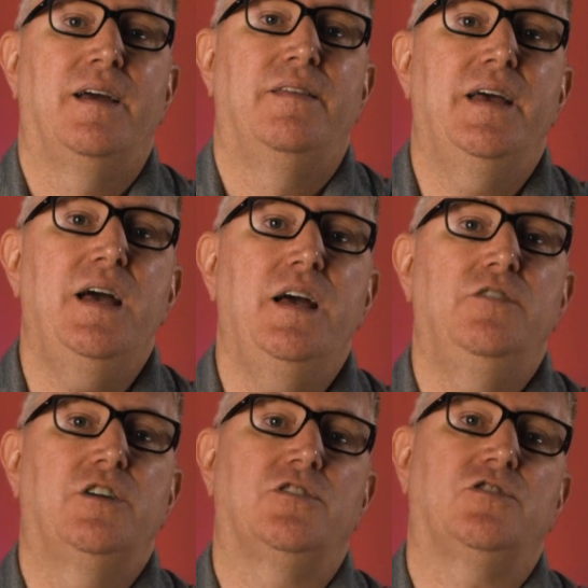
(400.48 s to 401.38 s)

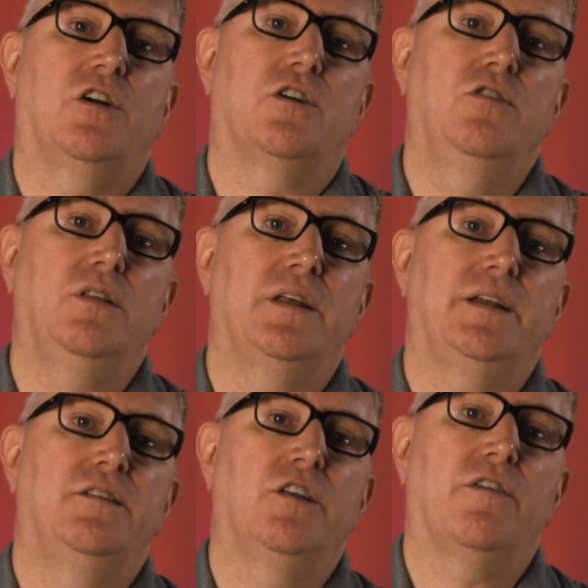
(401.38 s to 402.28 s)
then you can start
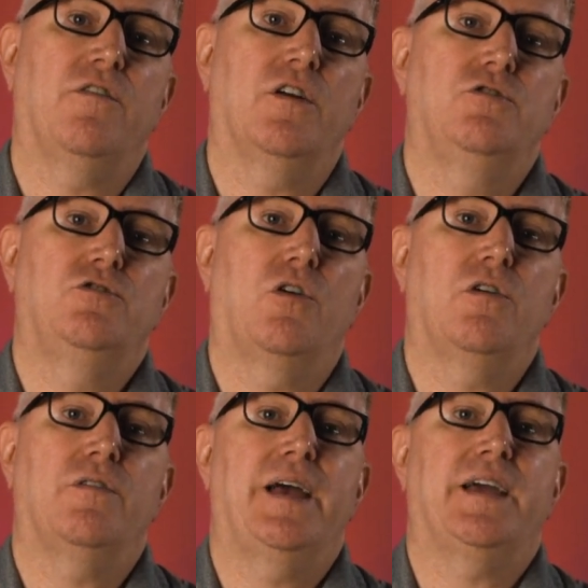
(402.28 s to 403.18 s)
Googling and looking for a
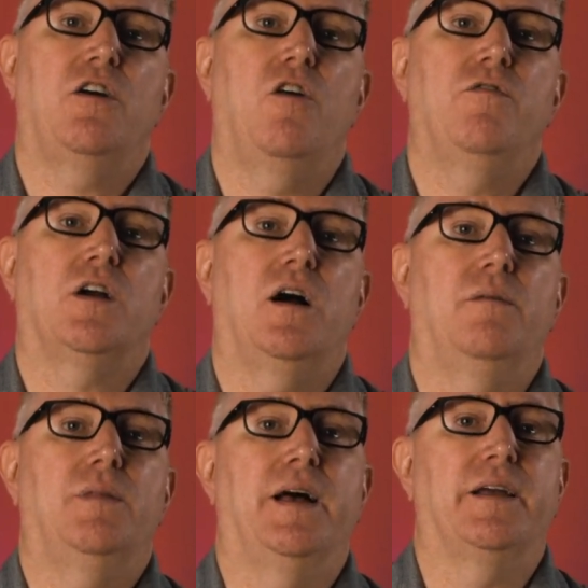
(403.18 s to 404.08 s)
tutorial that can
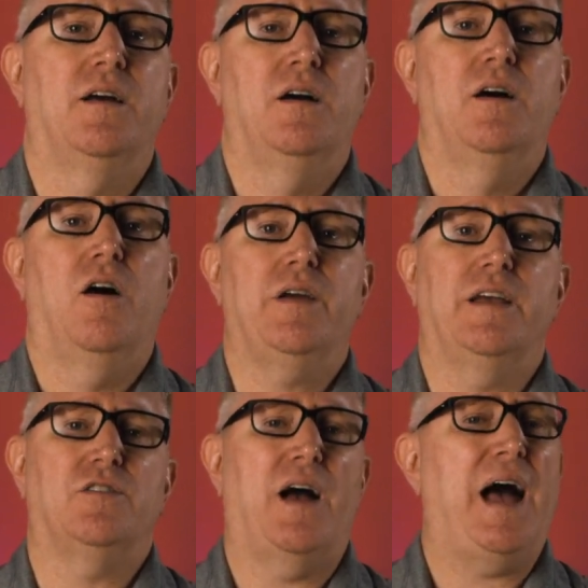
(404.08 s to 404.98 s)
overcome, like,
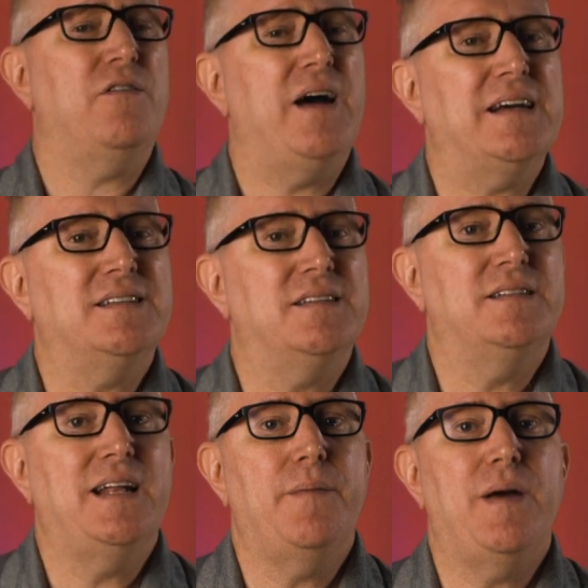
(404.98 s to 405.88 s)
okay, so how do I access
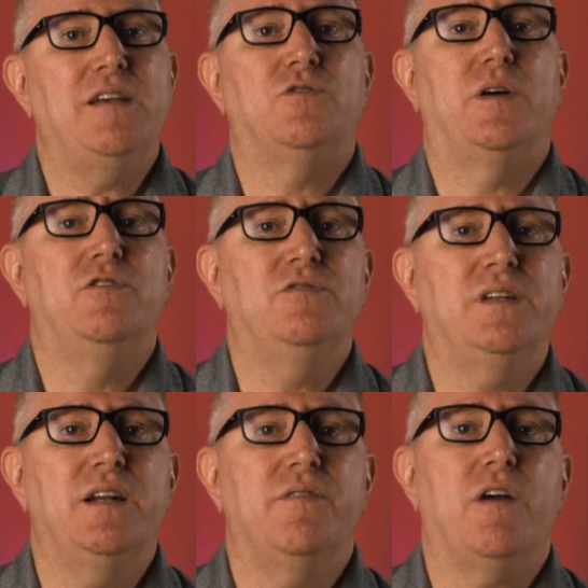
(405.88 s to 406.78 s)
the database? Do I use
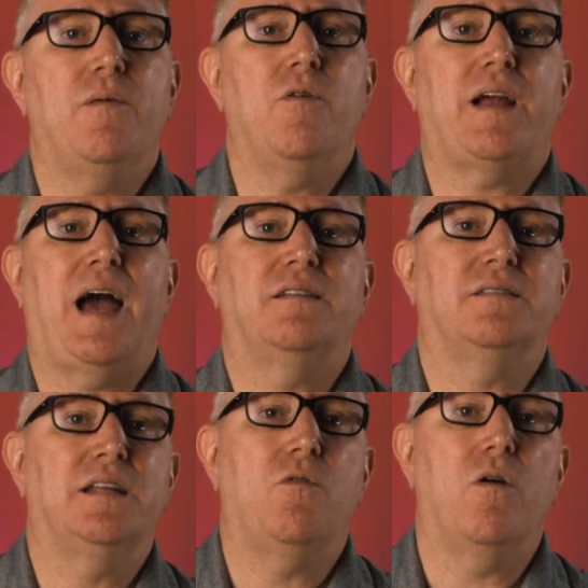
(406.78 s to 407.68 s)
Entity Framework? How
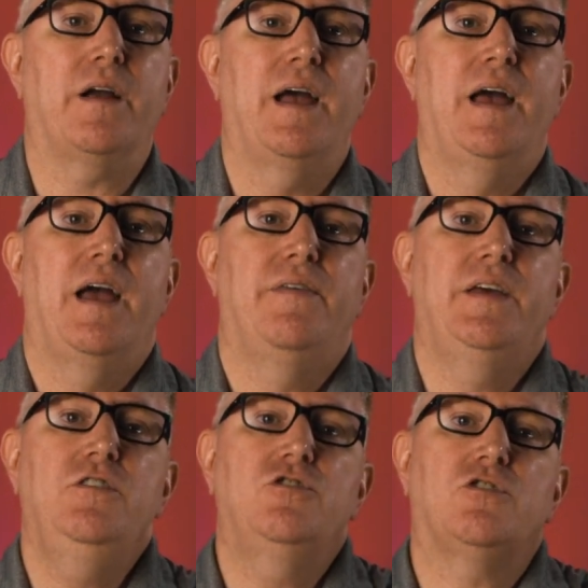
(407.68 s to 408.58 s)
does Link work?
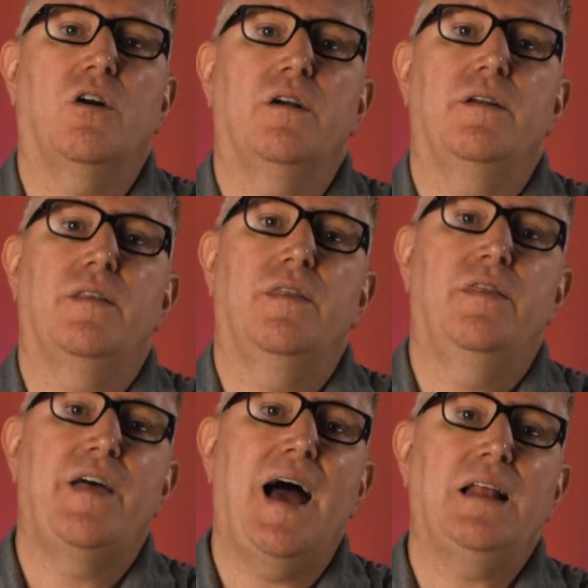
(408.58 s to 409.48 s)
Then you start
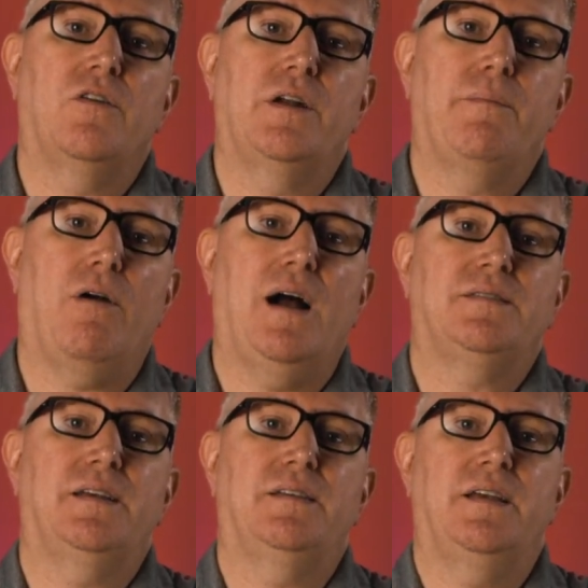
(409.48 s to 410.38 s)
that learning
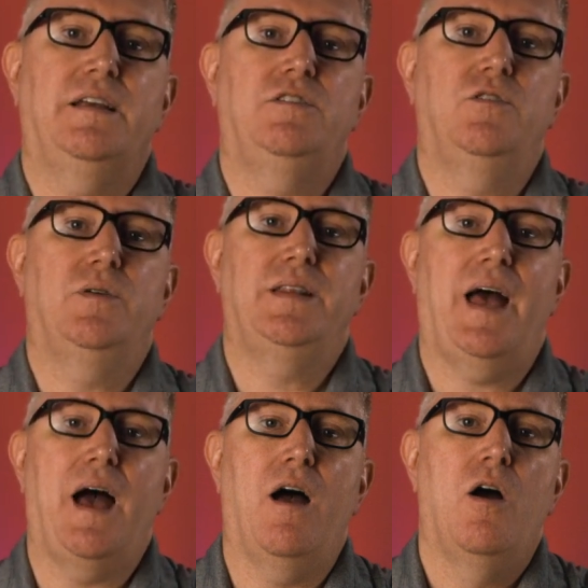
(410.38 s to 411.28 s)
process and doing
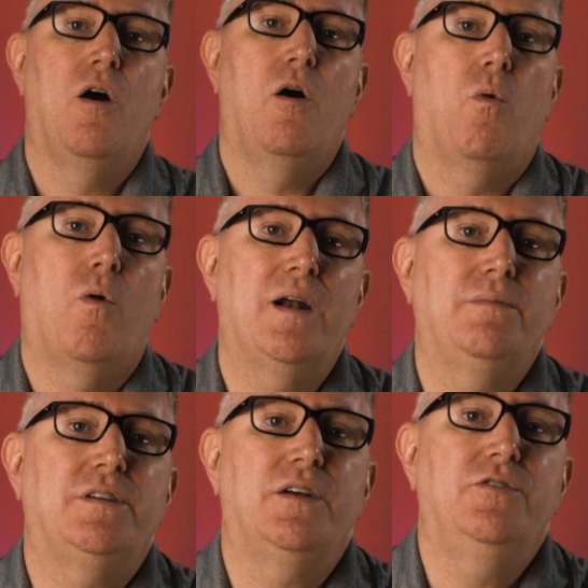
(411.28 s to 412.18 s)
that. What
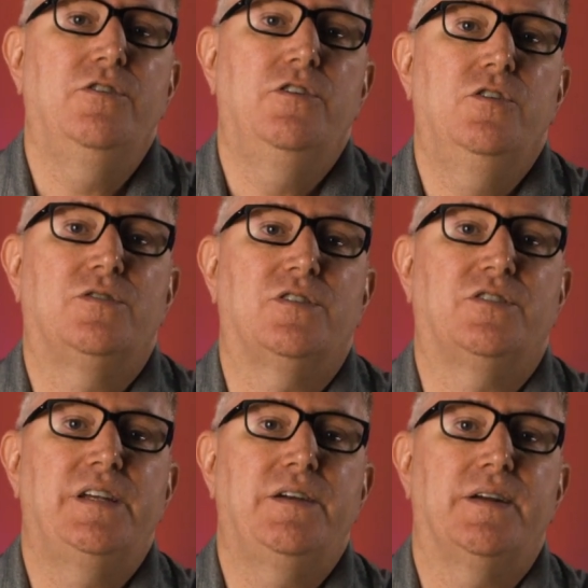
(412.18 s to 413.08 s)
I'm telling you to do as a
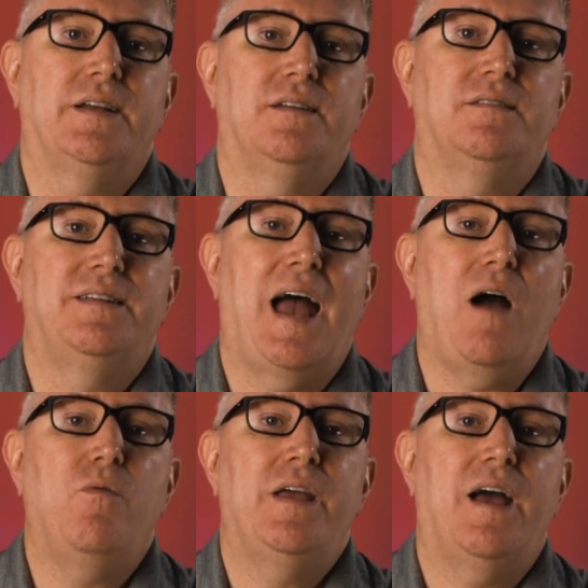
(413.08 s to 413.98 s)
secret is
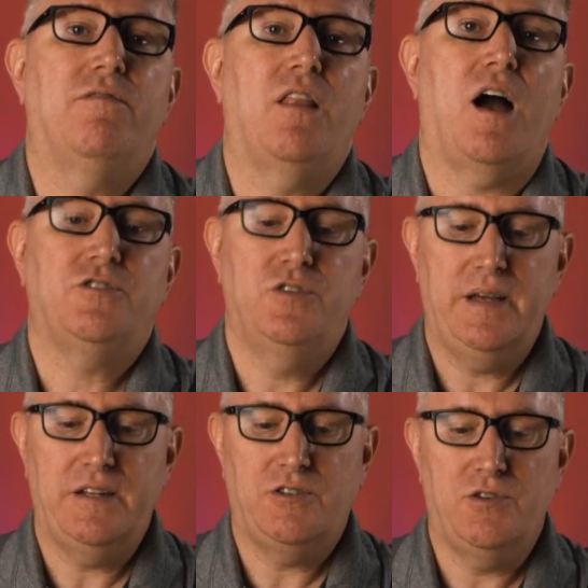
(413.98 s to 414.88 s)
now we have locked you
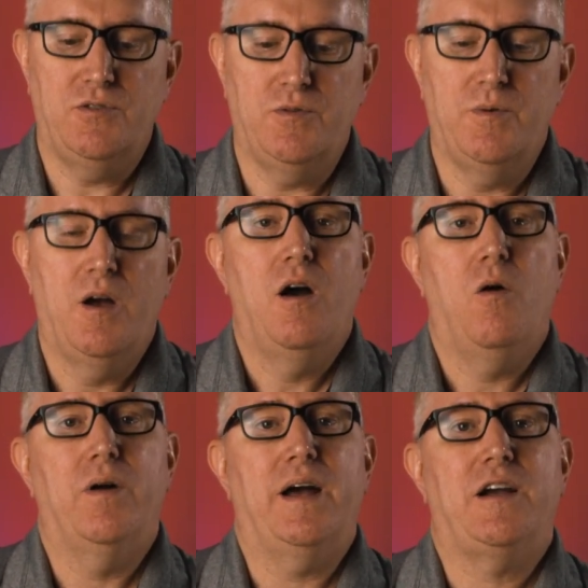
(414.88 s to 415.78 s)
into
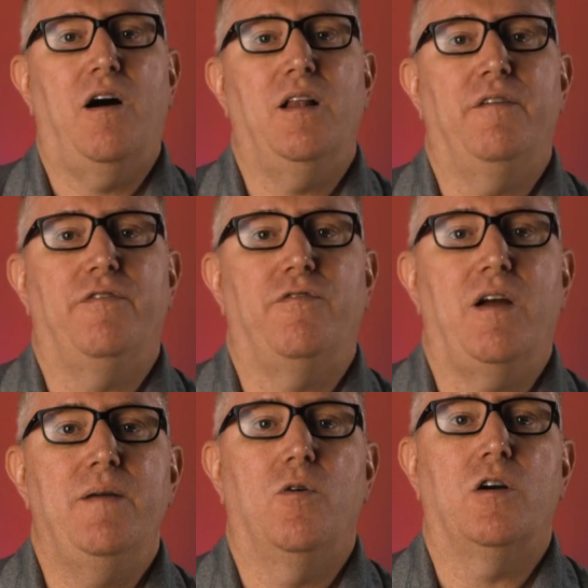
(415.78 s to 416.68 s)
what I call a
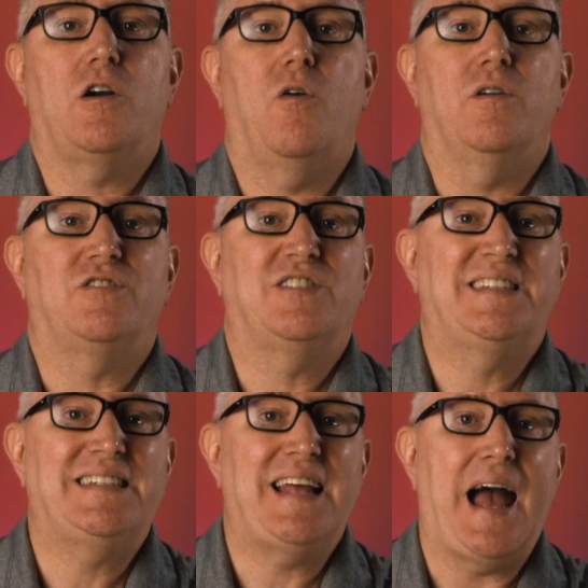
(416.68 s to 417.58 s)
framework or a
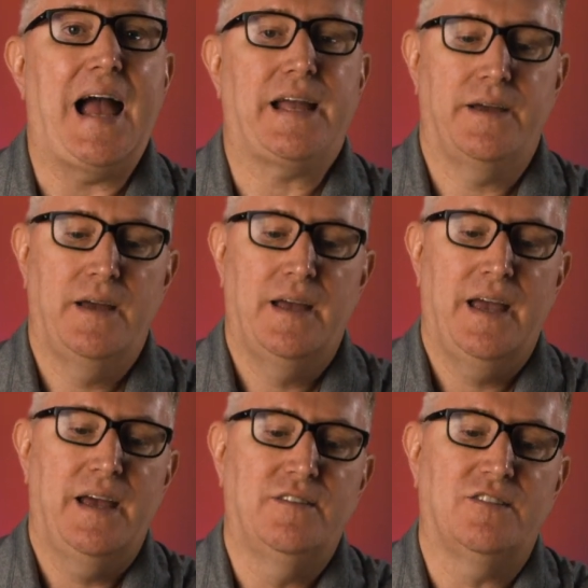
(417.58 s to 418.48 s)
stack.
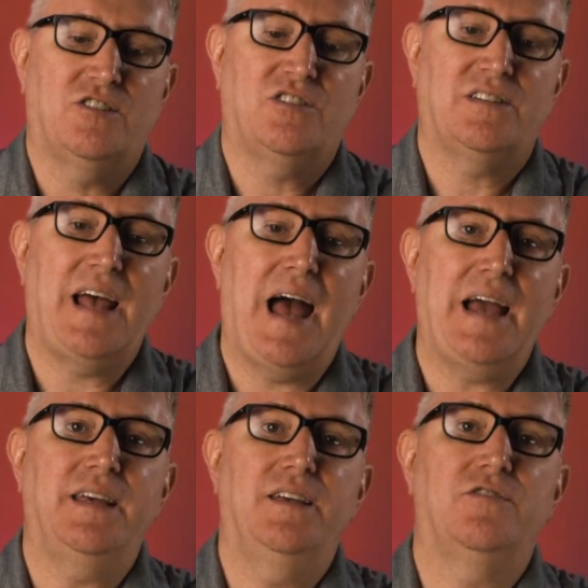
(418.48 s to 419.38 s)
And the
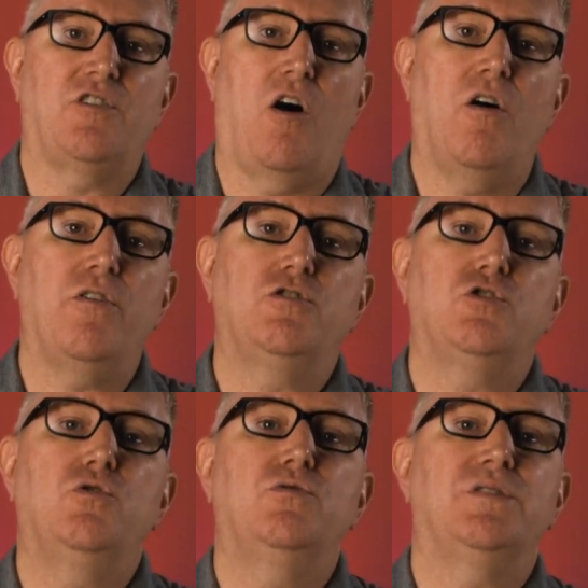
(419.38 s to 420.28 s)
stack is all the
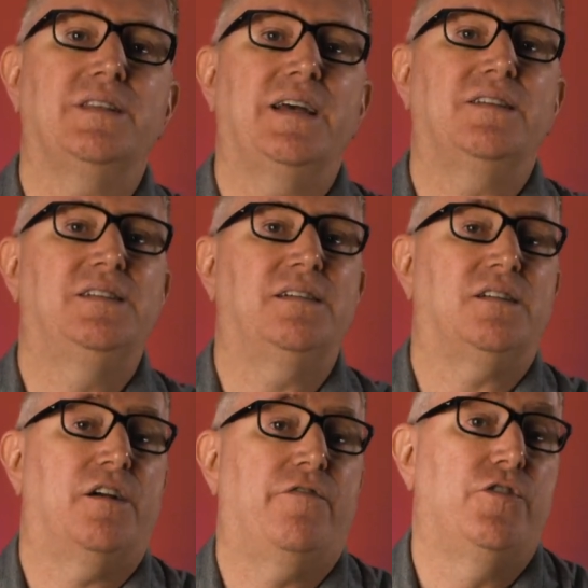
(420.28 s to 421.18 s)
tools and things
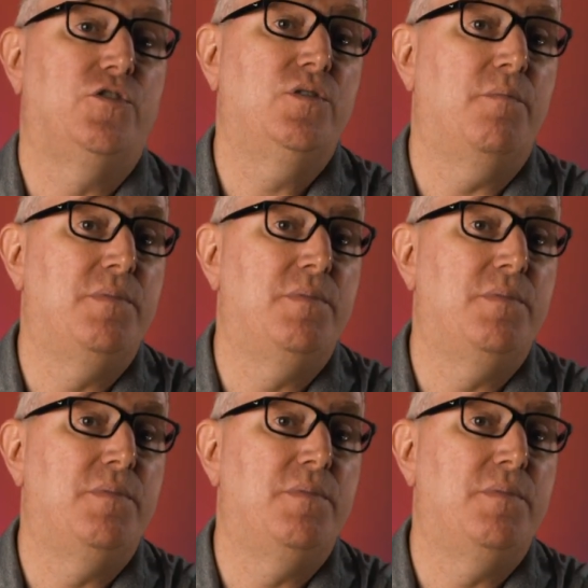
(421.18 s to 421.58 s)
necessary for you to